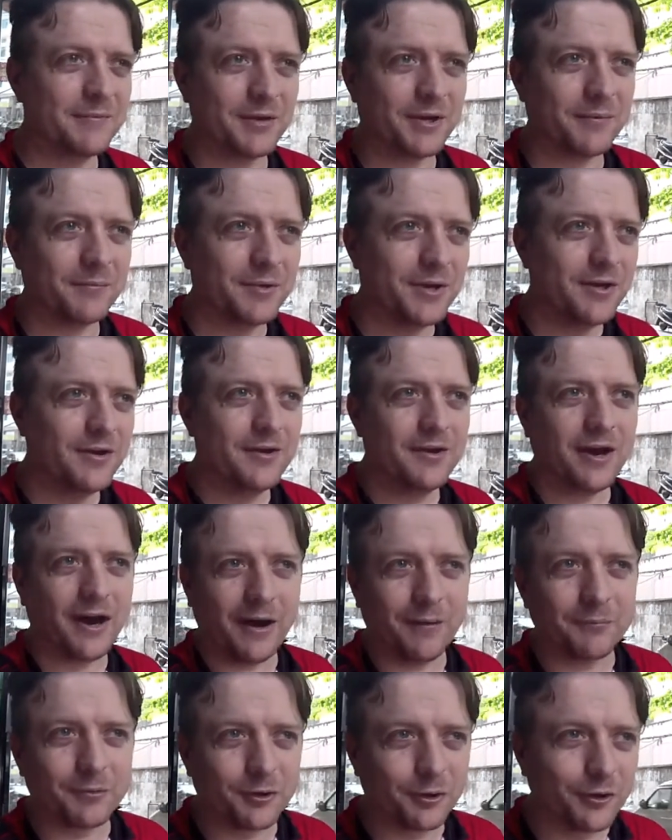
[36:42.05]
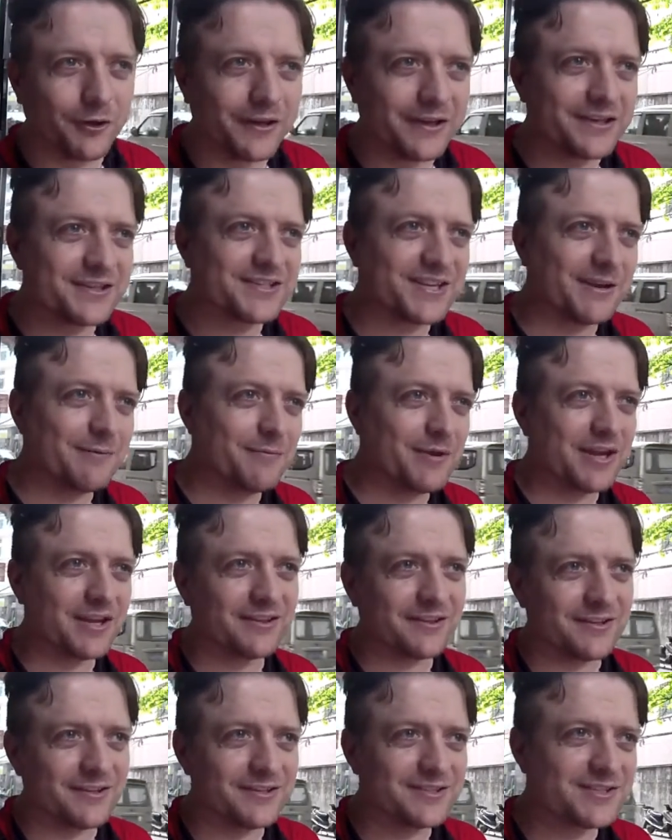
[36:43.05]
And I'm learning as I make
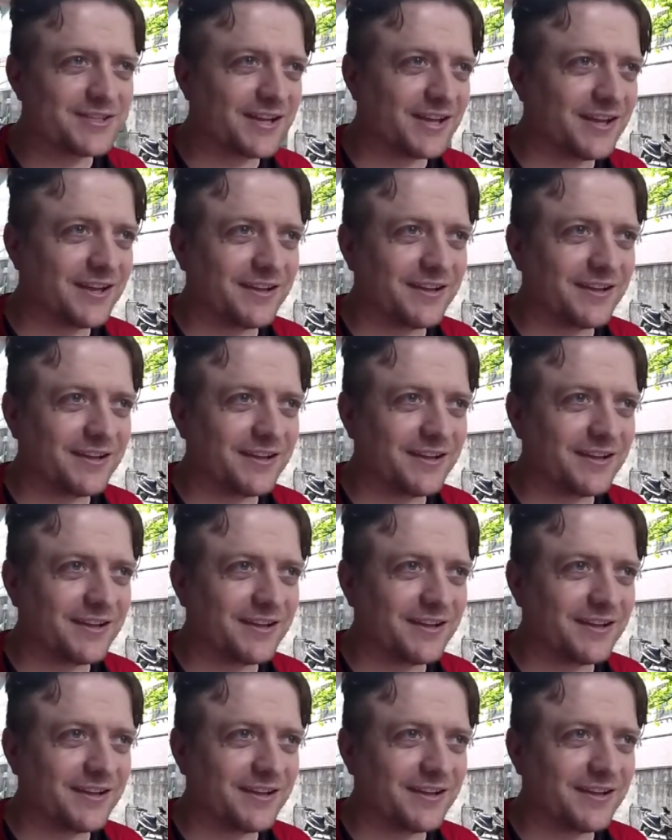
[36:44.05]
these,